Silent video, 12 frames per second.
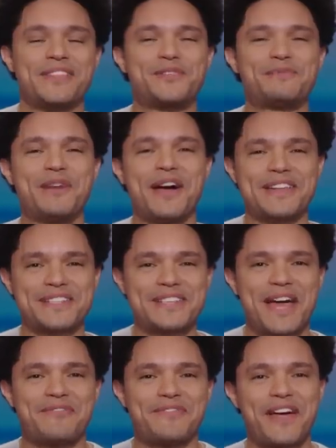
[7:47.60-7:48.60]
to be
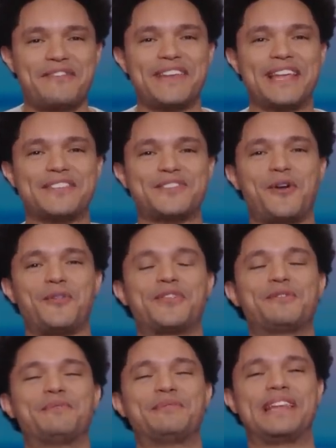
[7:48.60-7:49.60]
honest, I, I feel like this whole
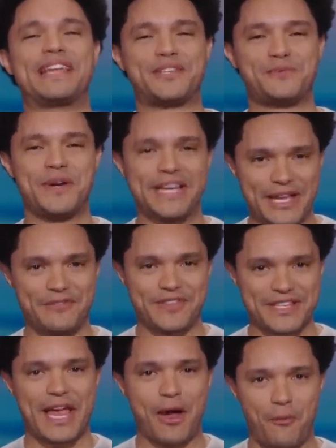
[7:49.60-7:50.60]
thing would be less weird if
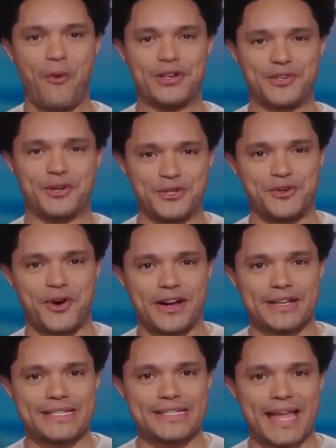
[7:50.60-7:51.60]
this guy was on
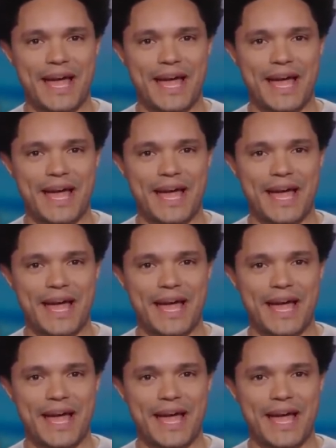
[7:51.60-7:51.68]
drugs.